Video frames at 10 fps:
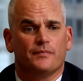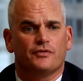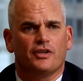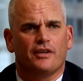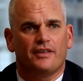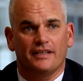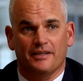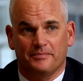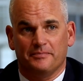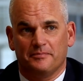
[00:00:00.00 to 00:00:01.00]
So the thing
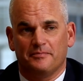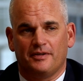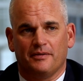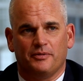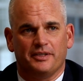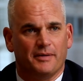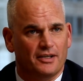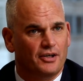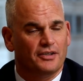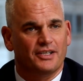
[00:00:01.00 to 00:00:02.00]
that, that we spend
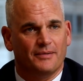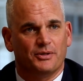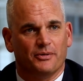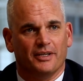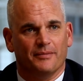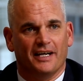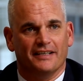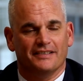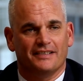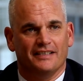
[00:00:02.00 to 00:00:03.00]
a lot of time talking
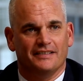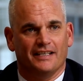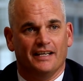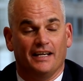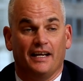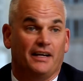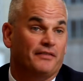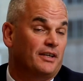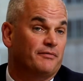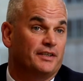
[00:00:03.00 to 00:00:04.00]
about is, is, and
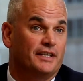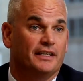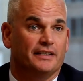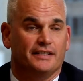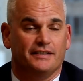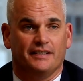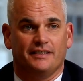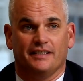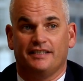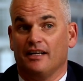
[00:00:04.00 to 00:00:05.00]
have done for years, is
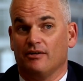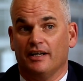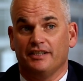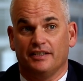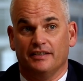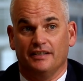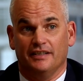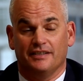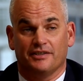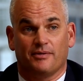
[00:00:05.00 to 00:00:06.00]
this acceleration
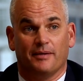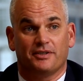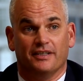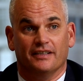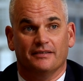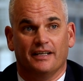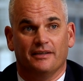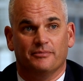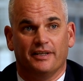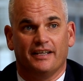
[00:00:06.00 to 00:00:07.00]
in disruption. And,
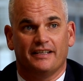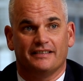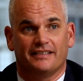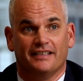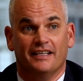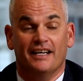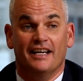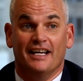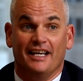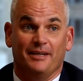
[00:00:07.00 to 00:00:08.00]
and we think it's
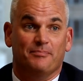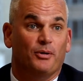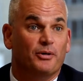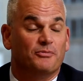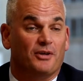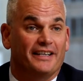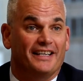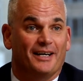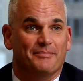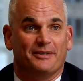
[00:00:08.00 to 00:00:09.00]
important right
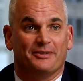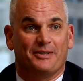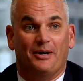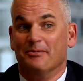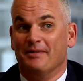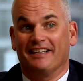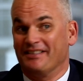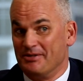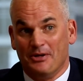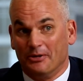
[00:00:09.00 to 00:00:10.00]
now because the whole
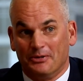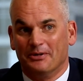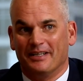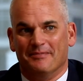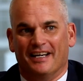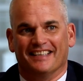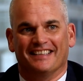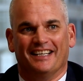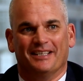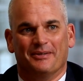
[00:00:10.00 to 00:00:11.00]
market's not talking about
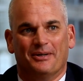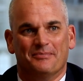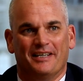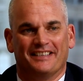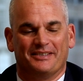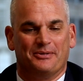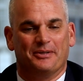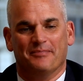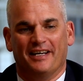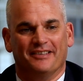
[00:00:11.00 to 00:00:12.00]
it. Uh, the whole market's
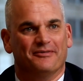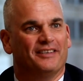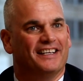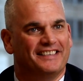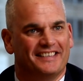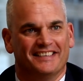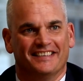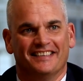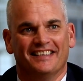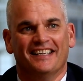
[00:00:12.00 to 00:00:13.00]
talking about inflation
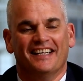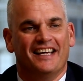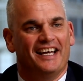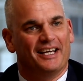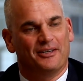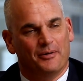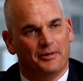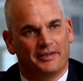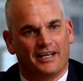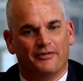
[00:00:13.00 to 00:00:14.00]
and
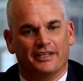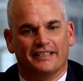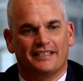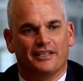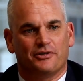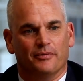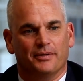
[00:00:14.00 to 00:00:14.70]
economic recovery, et cetera.